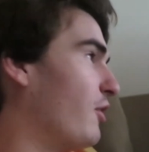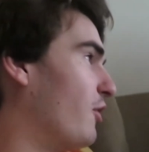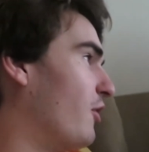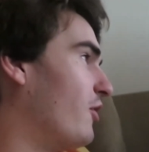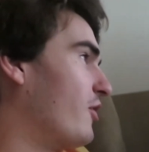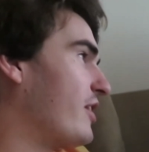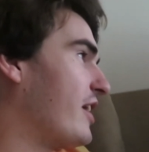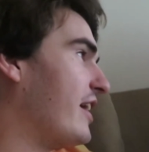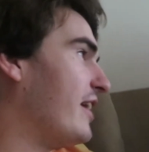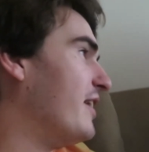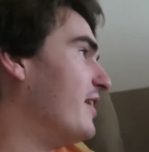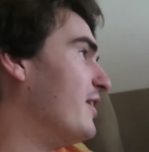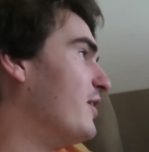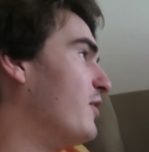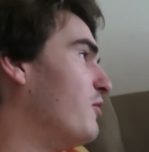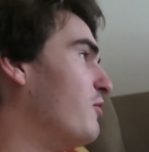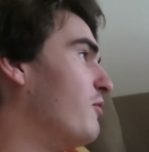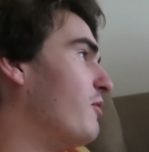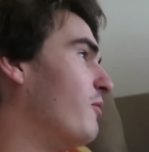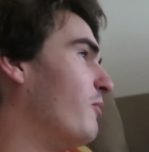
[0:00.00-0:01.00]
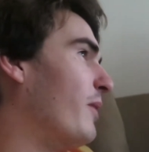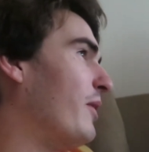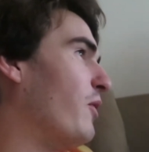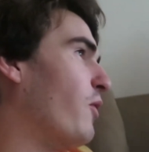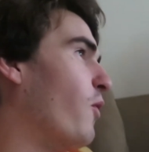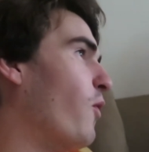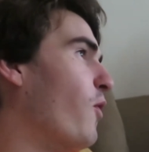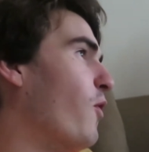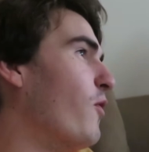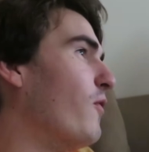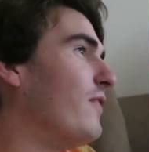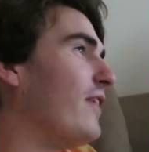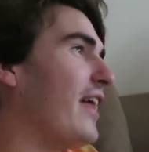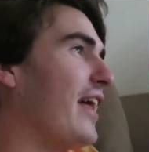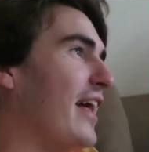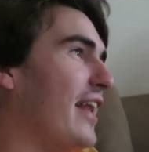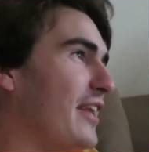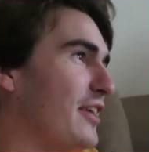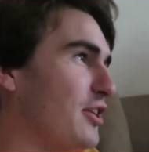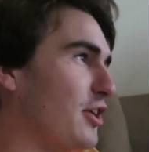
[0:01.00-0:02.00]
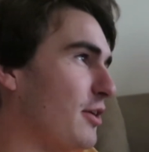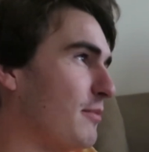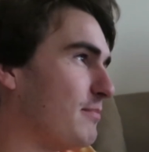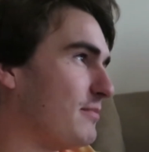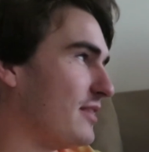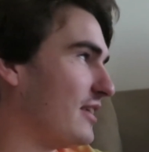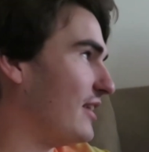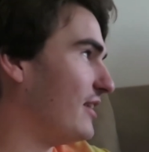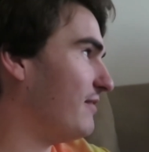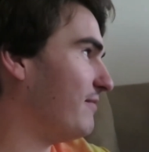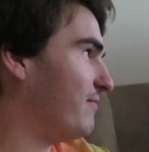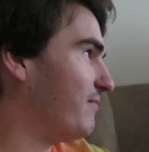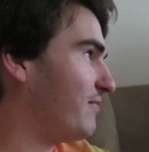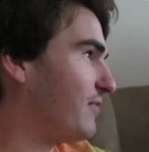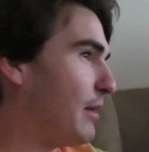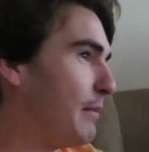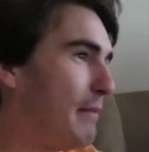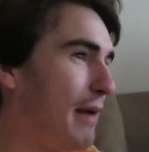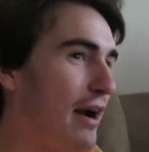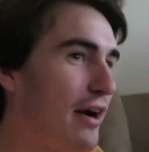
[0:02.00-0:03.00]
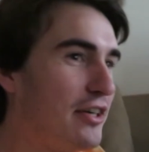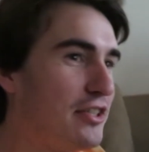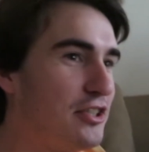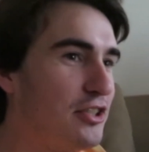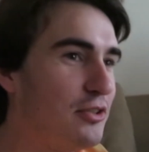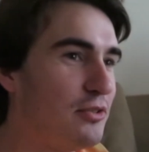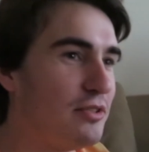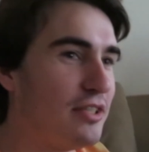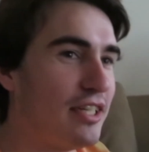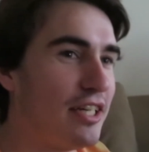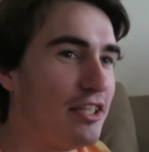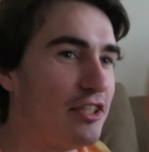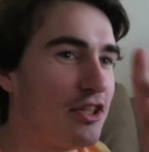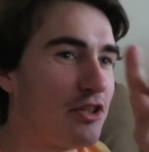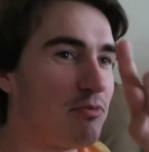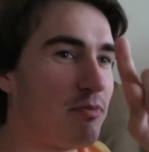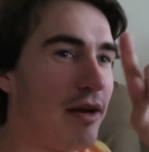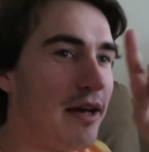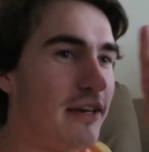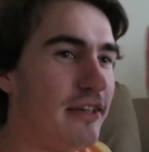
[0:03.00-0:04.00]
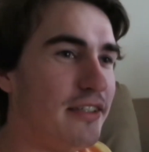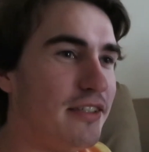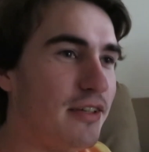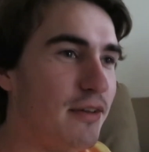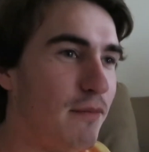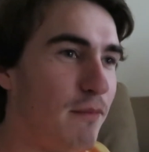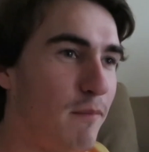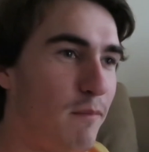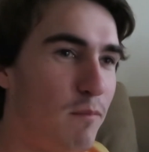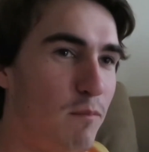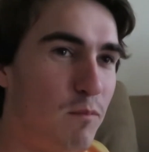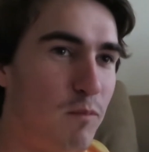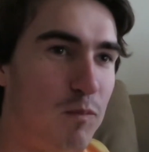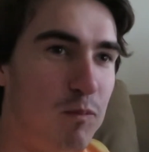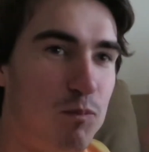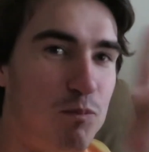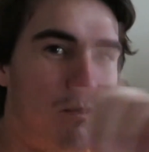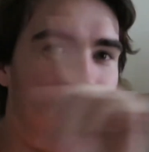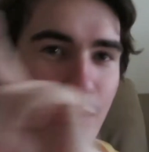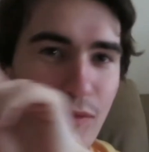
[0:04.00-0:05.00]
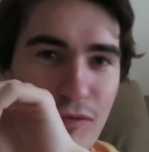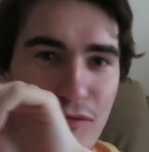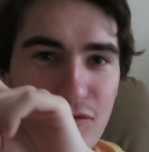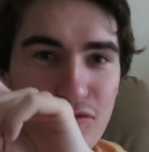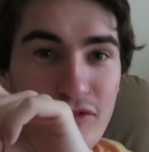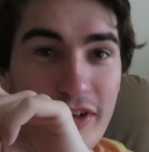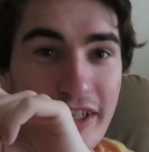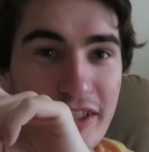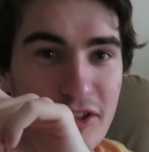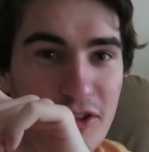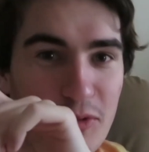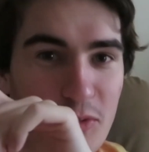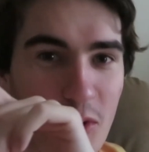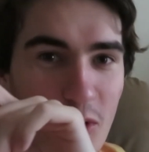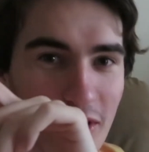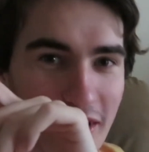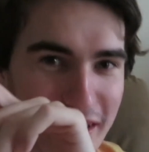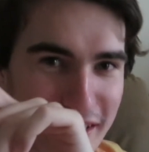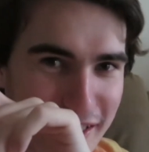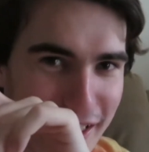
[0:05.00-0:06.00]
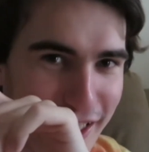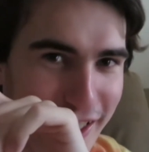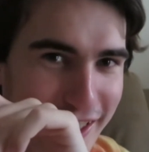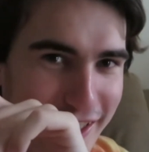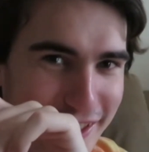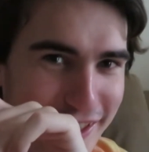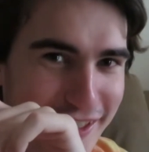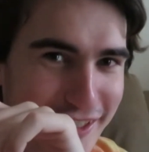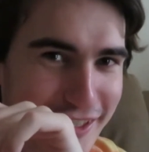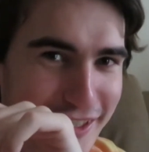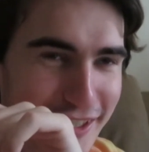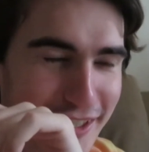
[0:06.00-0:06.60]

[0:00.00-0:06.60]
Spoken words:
Thought, okay, went over the helicopter, parachuted, and just went right into the wall and died.